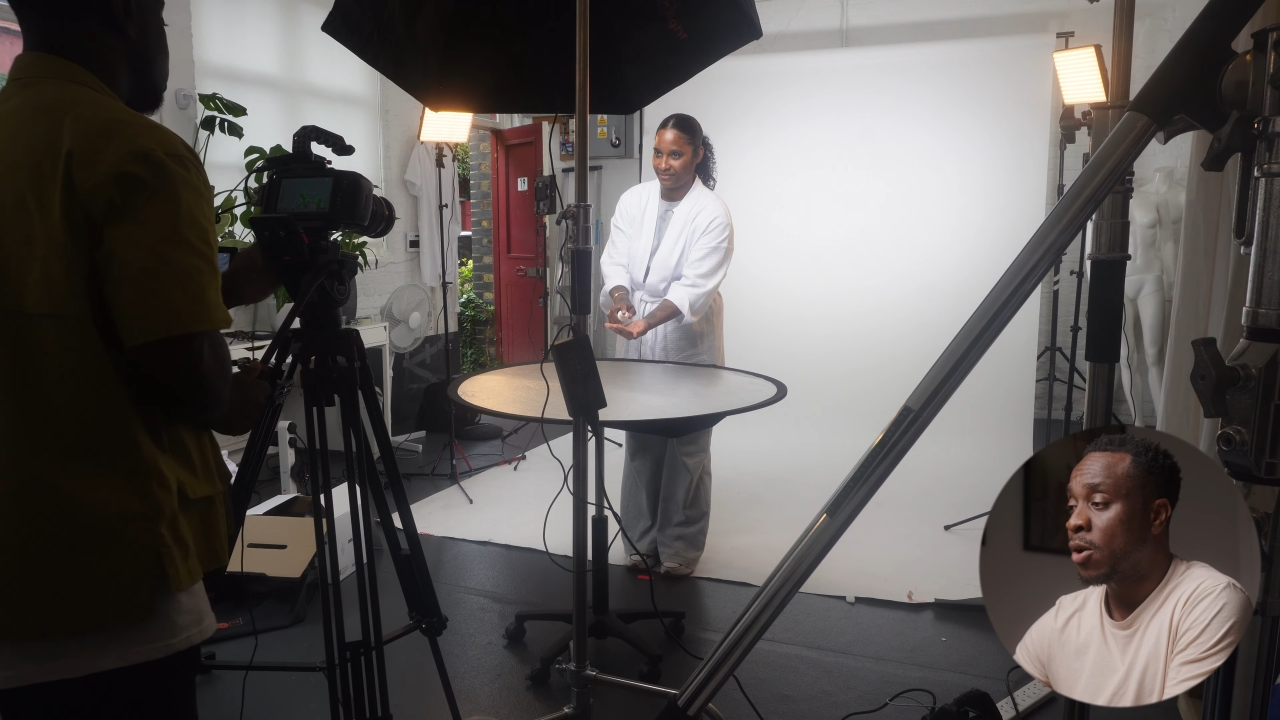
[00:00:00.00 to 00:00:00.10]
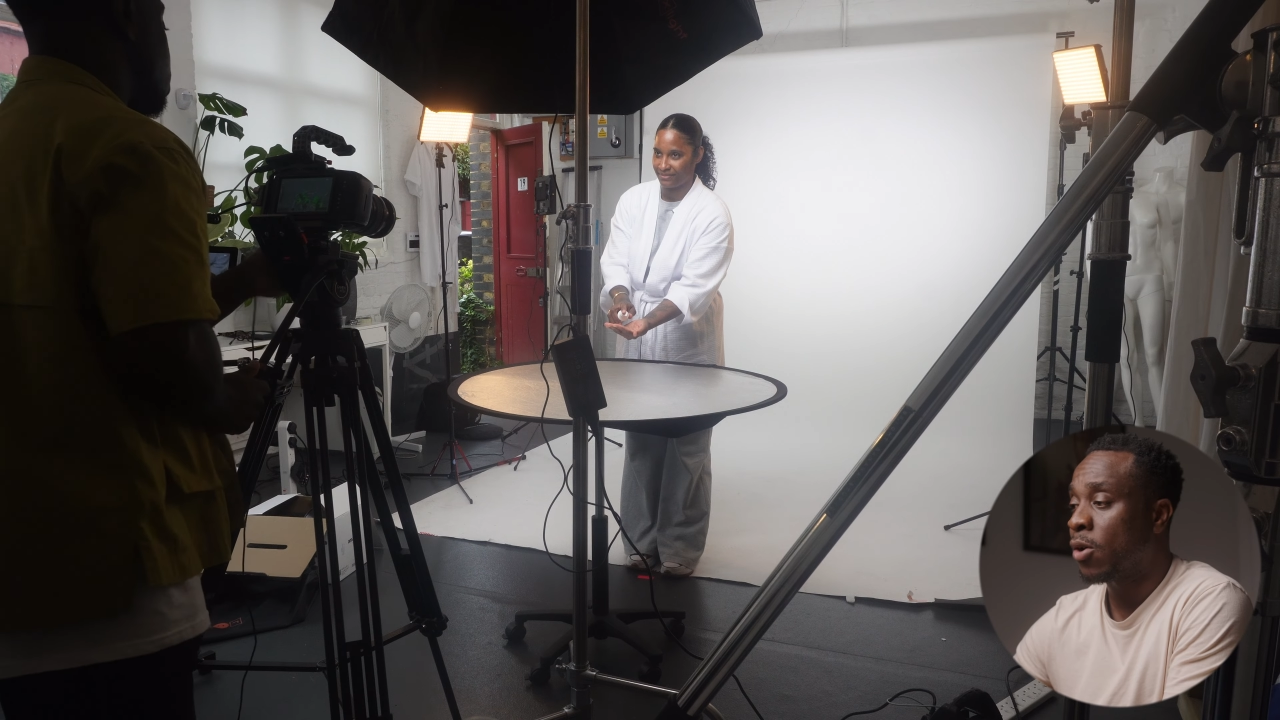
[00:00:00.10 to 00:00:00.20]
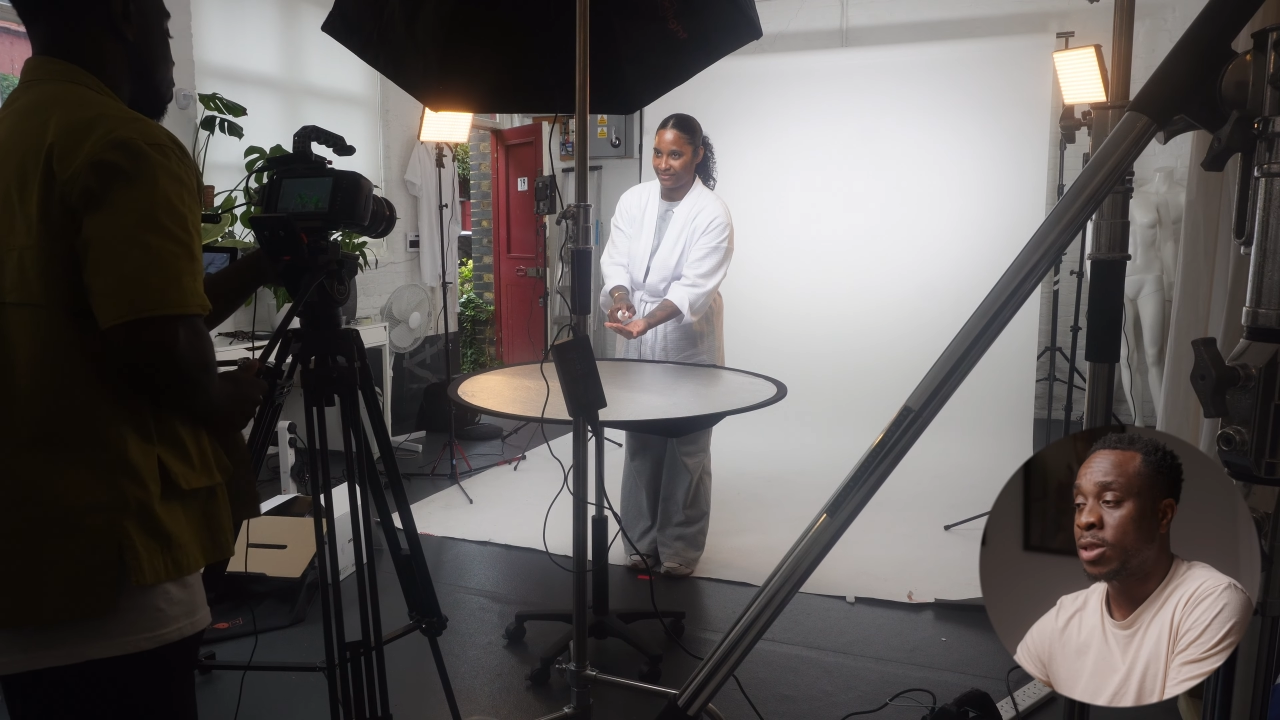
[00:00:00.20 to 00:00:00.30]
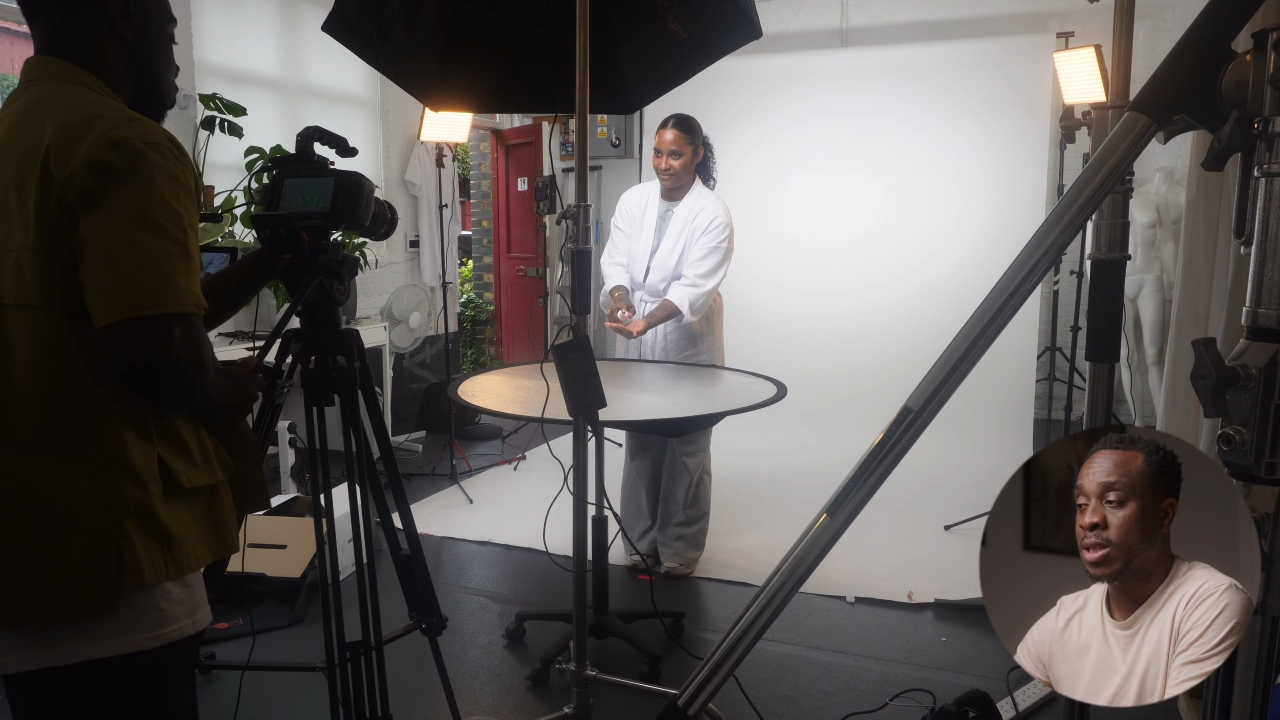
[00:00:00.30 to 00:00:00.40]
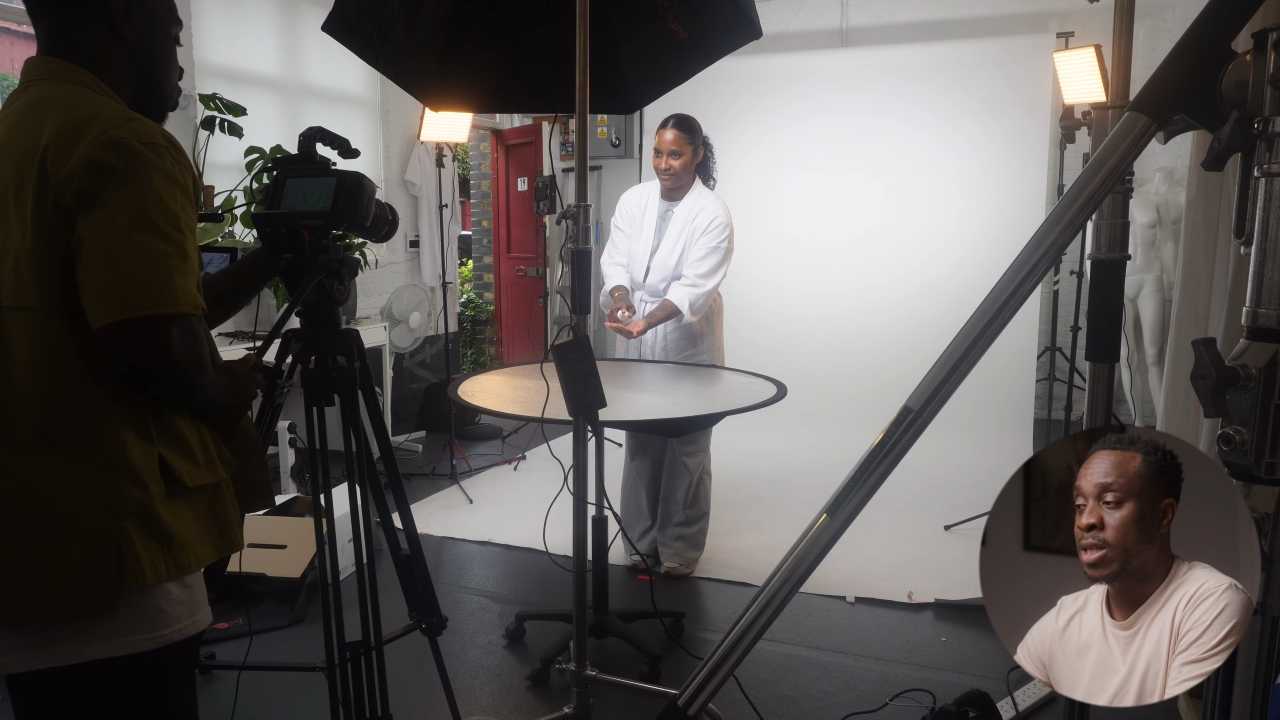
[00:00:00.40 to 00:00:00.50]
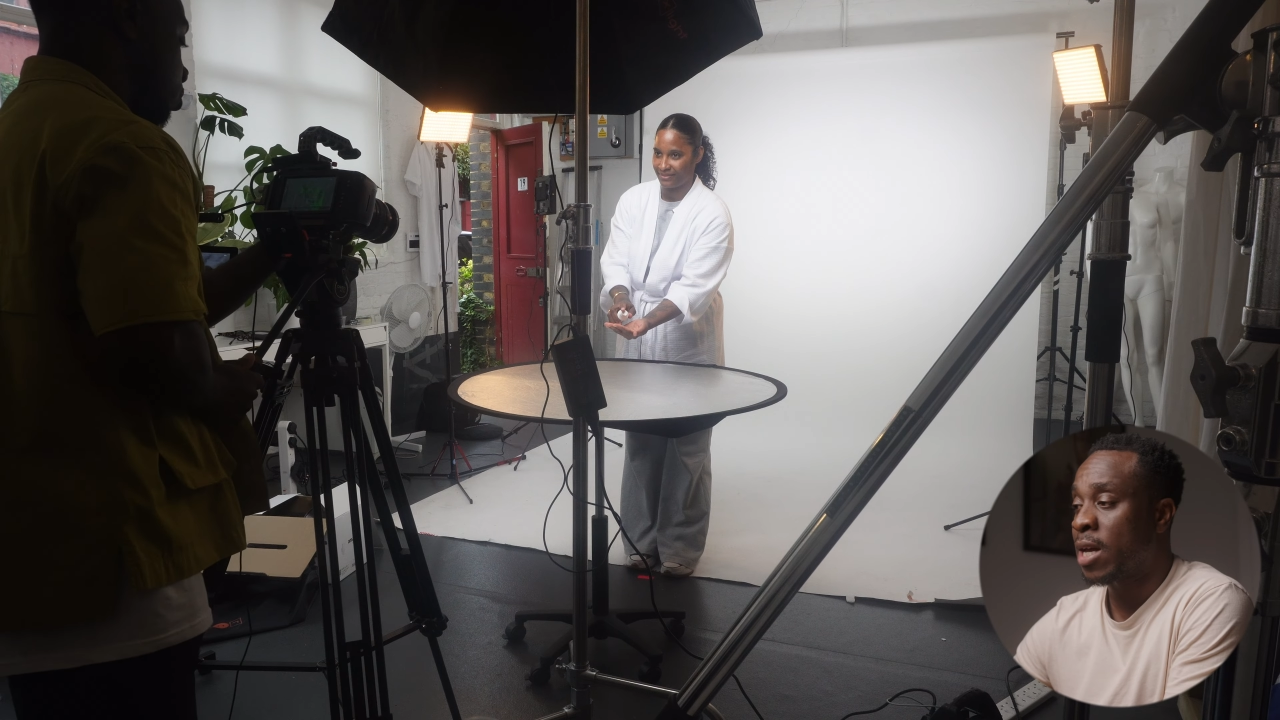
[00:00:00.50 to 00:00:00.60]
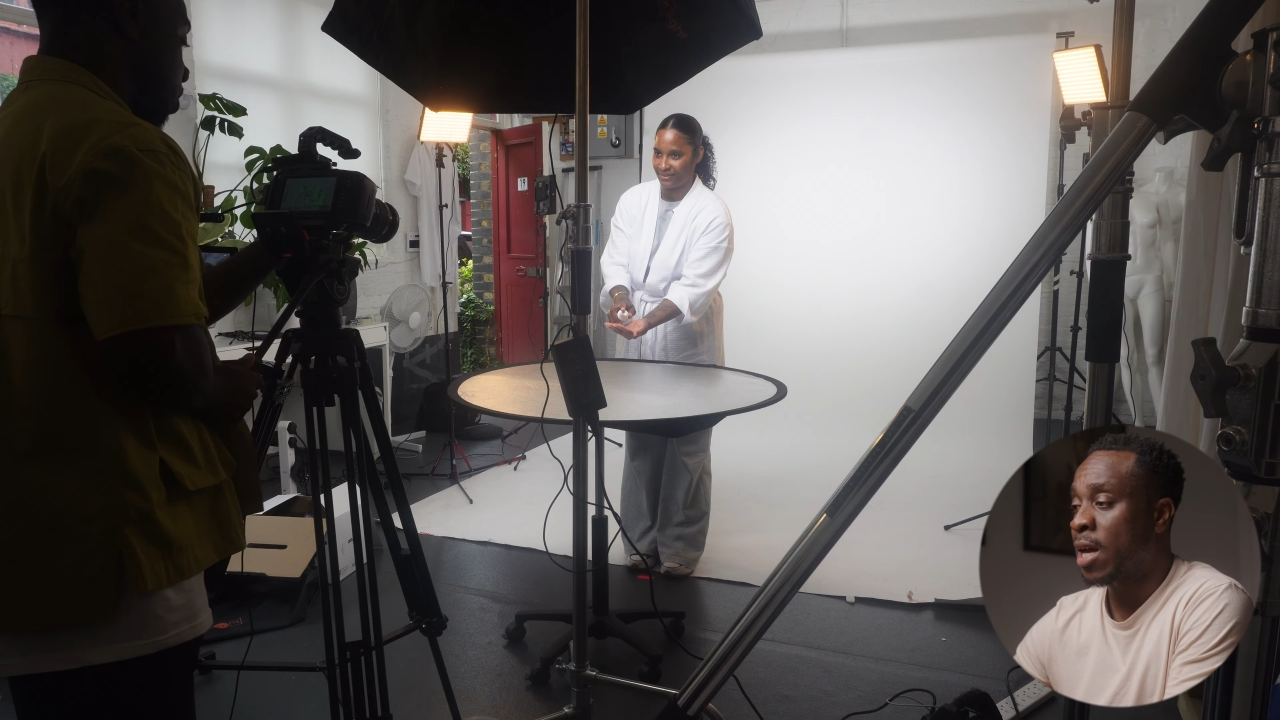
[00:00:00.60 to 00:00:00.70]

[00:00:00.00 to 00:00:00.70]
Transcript: on set.